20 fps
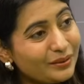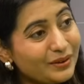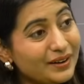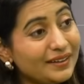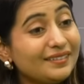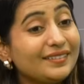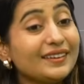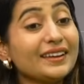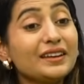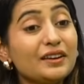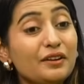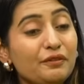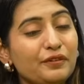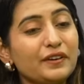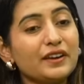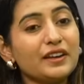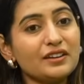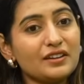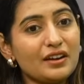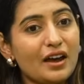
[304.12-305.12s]
It's
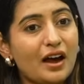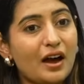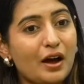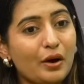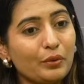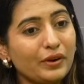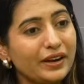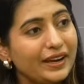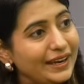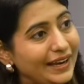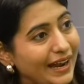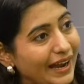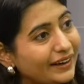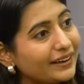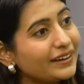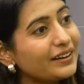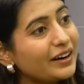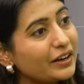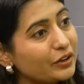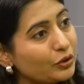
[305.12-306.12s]
significant how AI
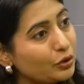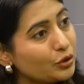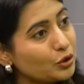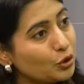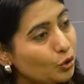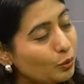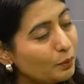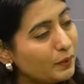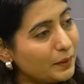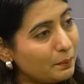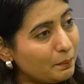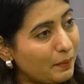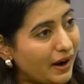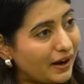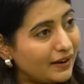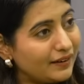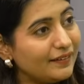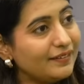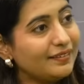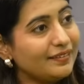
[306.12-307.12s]
can cut out human
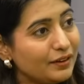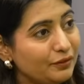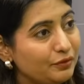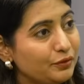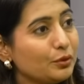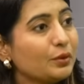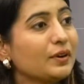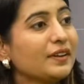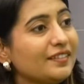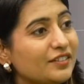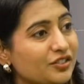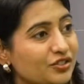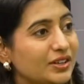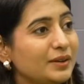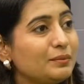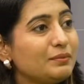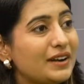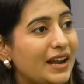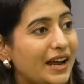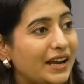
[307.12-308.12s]
bias if you can
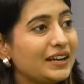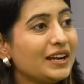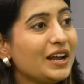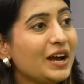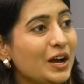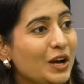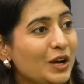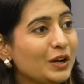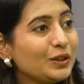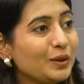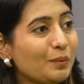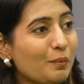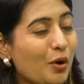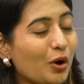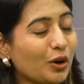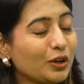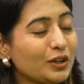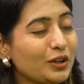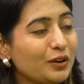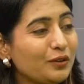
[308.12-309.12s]
streamline the
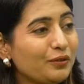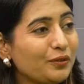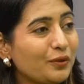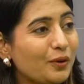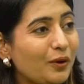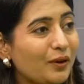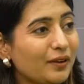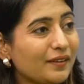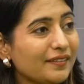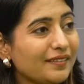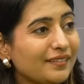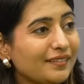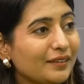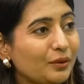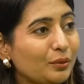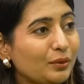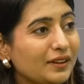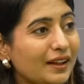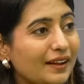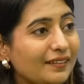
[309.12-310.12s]
model, of course.
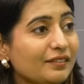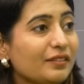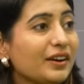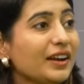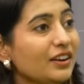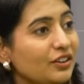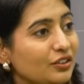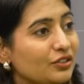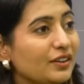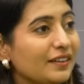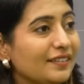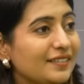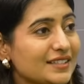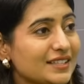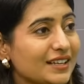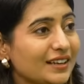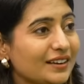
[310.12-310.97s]
So that's very interesting.